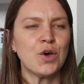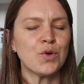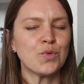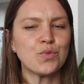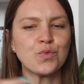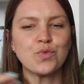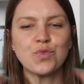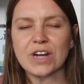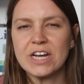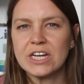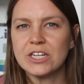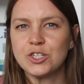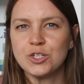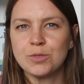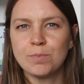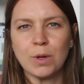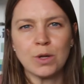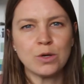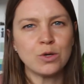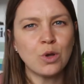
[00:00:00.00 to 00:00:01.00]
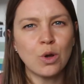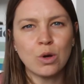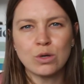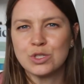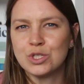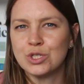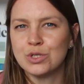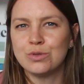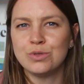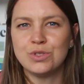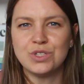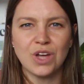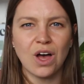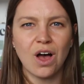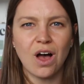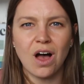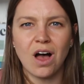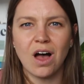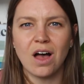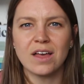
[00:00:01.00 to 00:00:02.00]
rich but not too
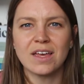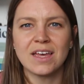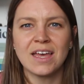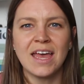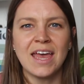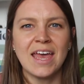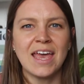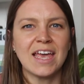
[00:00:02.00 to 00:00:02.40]
dark.